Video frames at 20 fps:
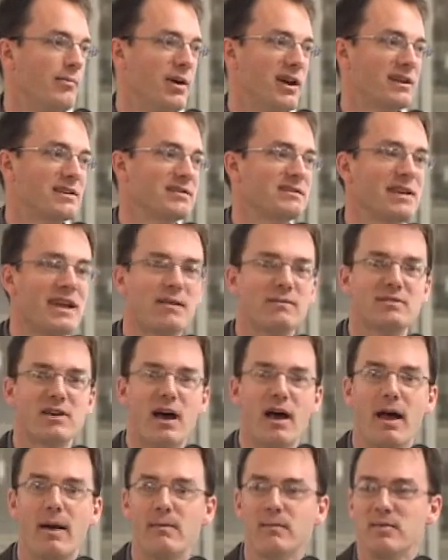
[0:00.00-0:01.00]
at the same
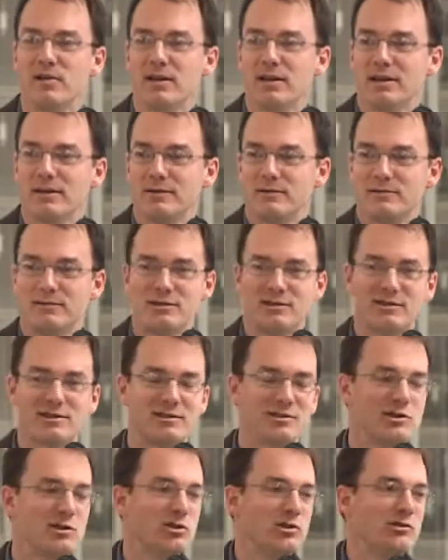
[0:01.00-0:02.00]
time, this
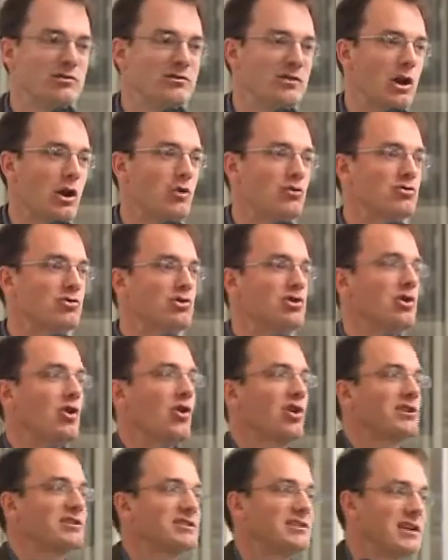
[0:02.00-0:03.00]
isn't New
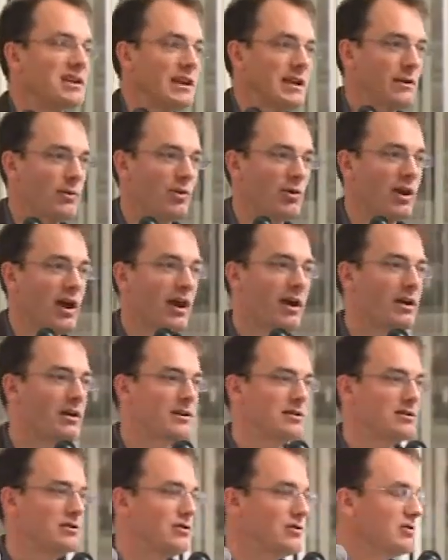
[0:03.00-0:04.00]
York City. We're not going
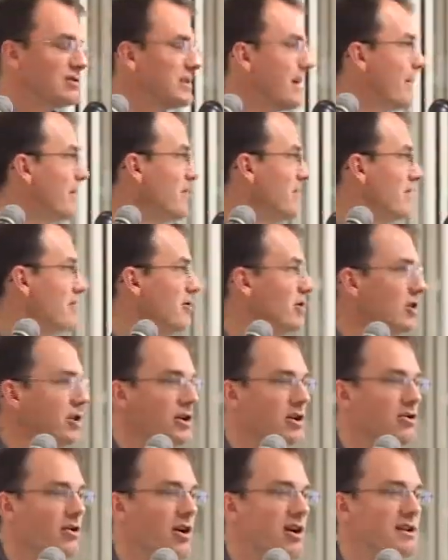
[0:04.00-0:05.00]
to do something
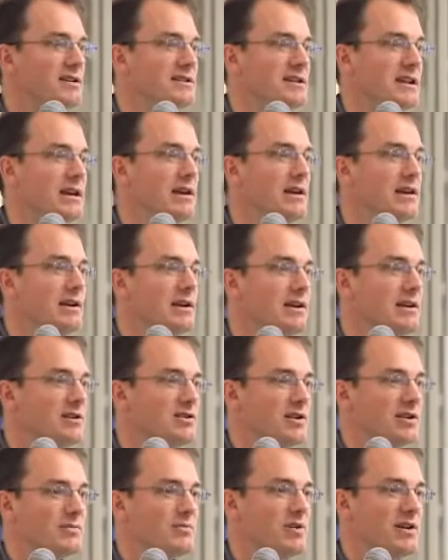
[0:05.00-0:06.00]
really crazy
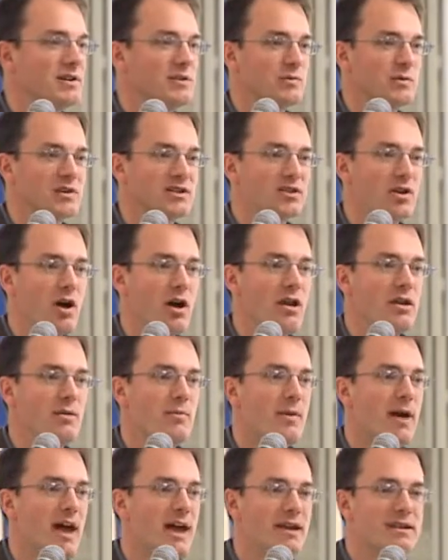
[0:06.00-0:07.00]
just because we saw it in
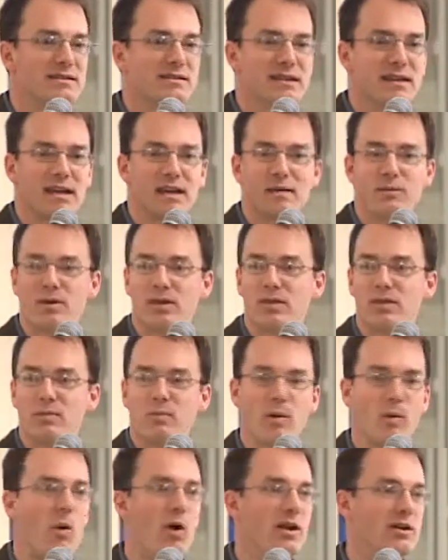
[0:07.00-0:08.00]
a magazine and
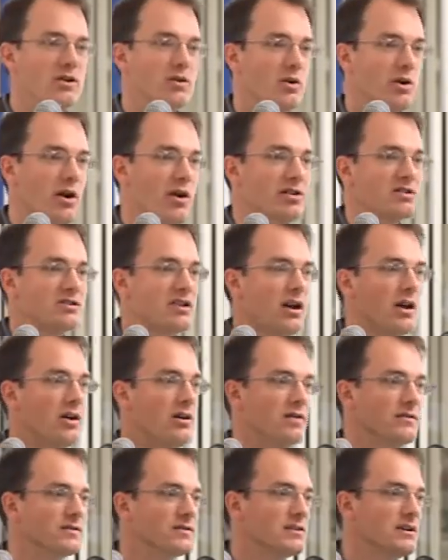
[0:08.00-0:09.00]
we want to do it
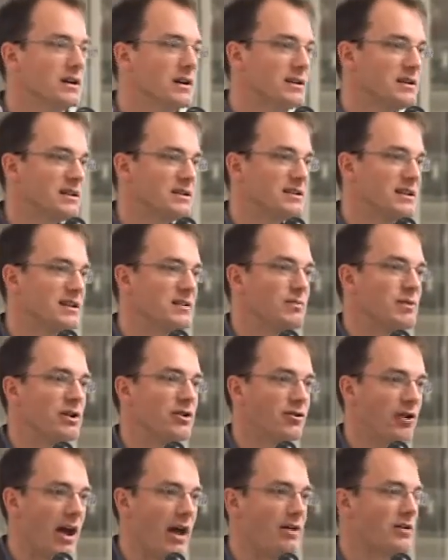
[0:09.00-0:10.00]
ourselves. These need to be
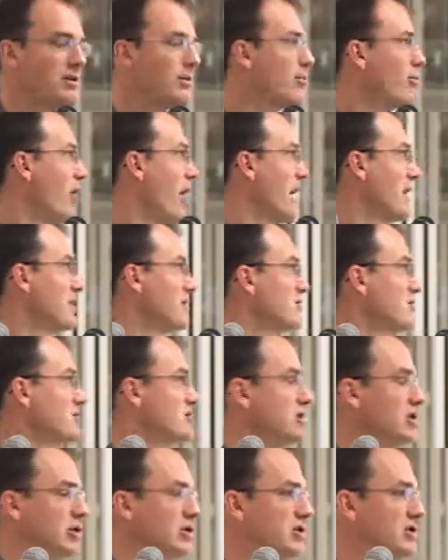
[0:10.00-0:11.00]
grounded, practical
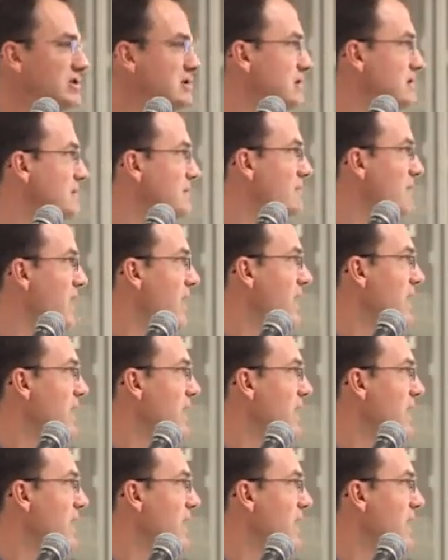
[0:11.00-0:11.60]
solutions.